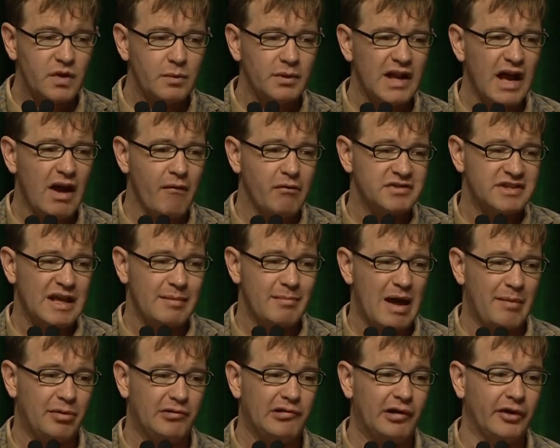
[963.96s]
we'll average that
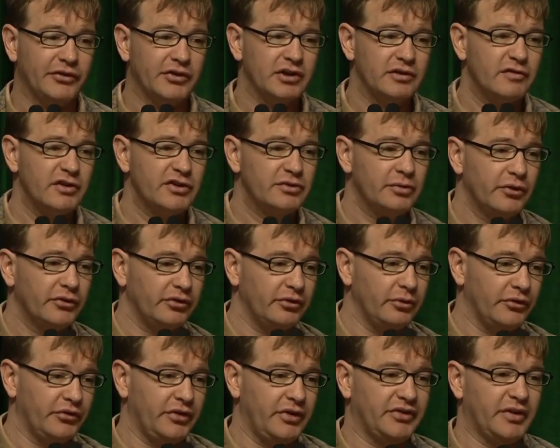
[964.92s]
map across individuals, and
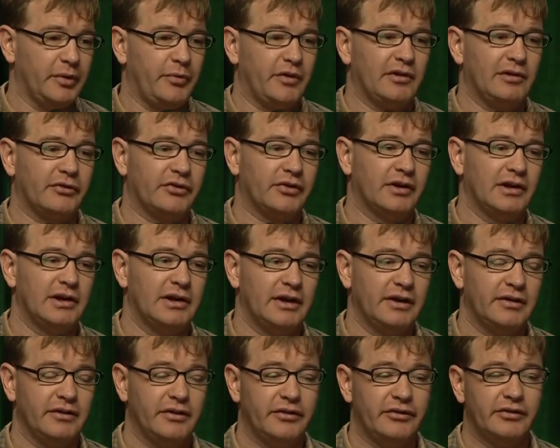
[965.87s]
you'll see something that looks kind of
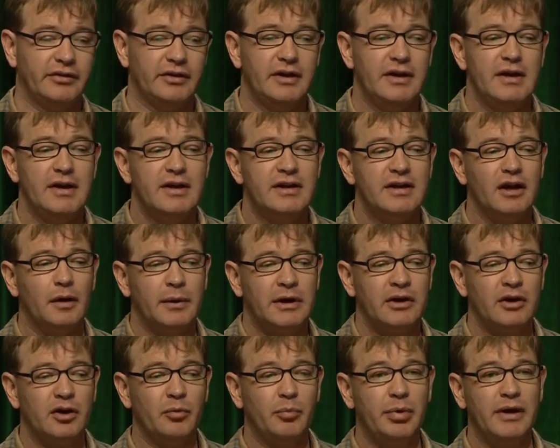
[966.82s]
like this. Now, we
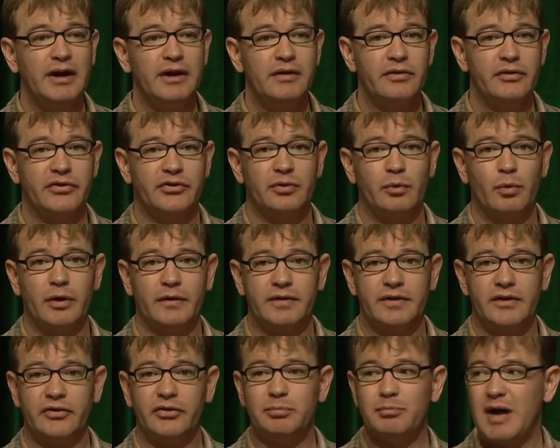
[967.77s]
can compare this to
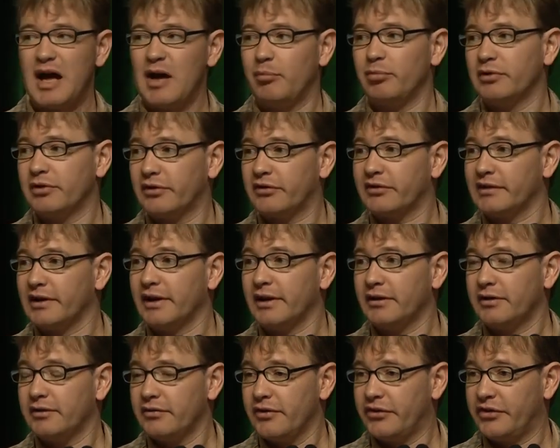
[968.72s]
what this map looks
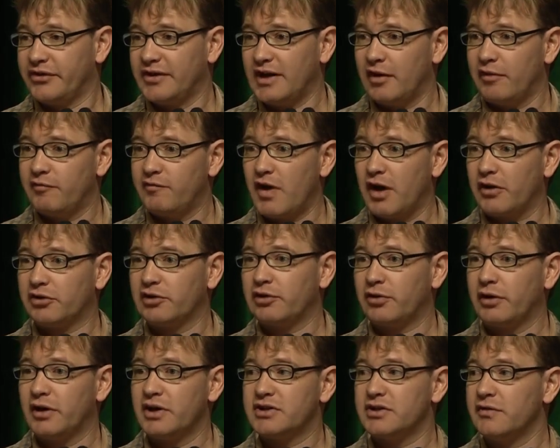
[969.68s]
like. This is now
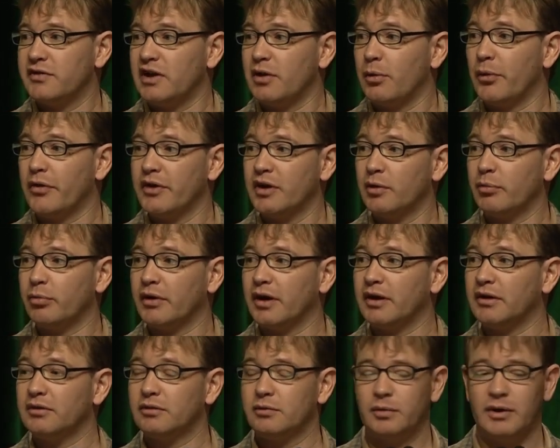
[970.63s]
functional connectivity within a
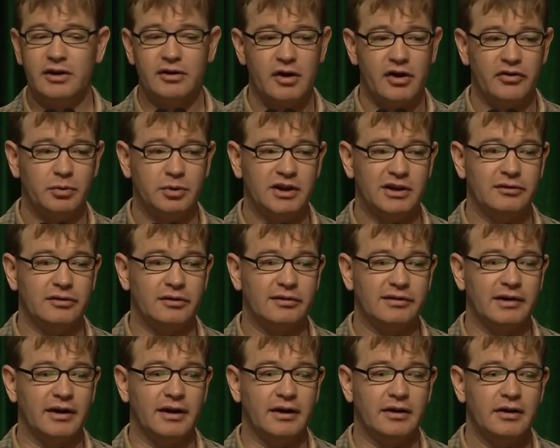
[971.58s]
brain. We can ask what that
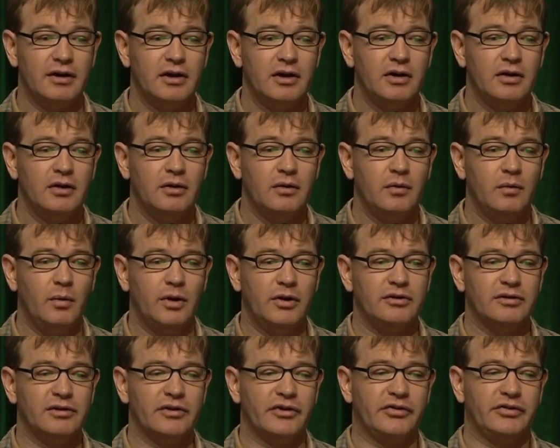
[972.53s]
looks like
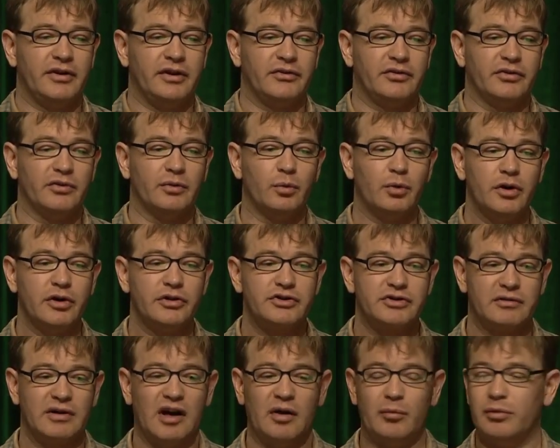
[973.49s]
when you're listening to the word
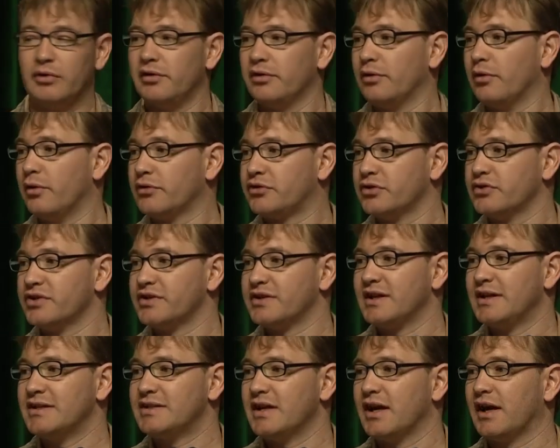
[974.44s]
scramble or to this
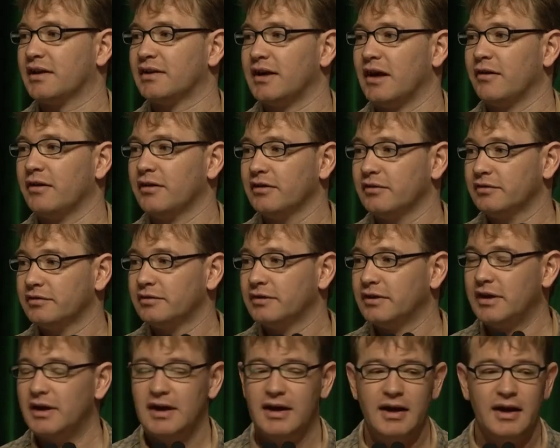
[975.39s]
intact narrative.
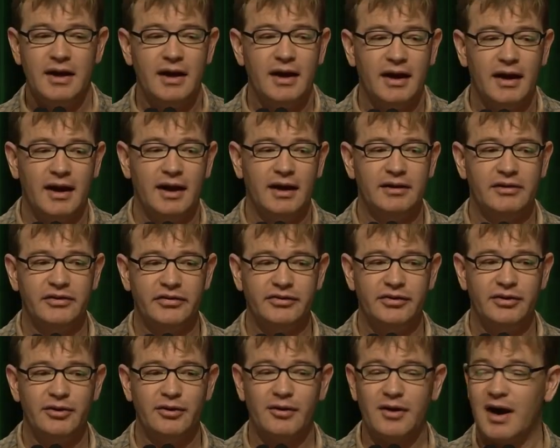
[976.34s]
And just
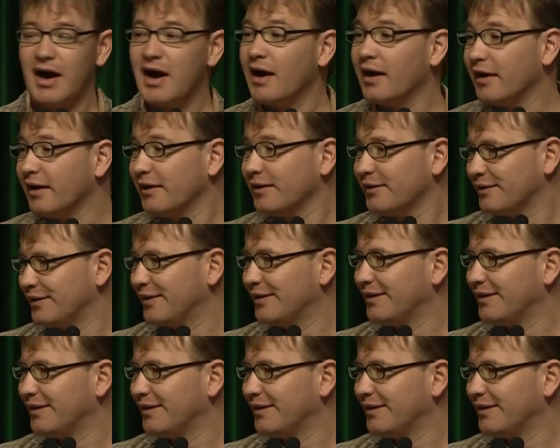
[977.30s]
to your eye,